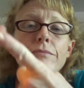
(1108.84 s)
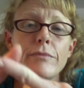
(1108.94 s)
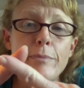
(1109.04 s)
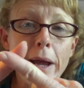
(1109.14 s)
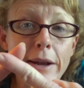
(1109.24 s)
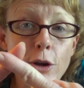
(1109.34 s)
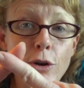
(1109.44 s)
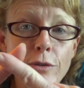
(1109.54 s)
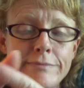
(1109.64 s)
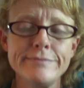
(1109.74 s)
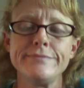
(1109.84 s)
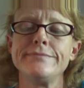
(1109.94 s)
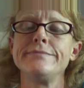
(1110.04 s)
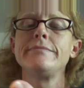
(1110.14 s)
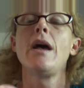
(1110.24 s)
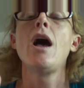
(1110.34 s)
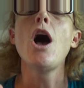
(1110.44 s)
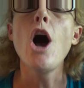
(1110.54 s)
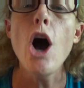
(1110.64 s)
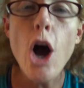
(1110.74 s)
spay and neuter,
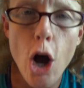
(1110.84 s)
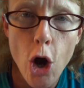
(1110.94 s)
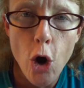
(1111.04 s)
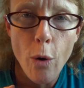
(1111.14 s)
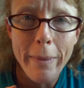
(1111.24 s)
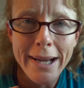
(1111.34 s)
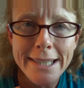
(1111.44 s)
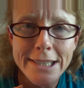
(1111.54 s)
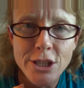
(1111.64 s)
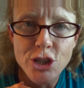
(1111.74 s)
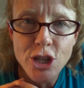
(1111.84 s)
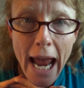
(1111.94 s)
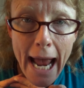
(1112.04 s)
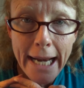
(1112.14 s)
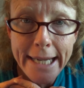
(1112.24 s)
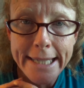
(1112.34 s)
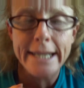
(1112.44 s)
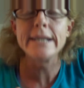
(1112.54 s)
home check,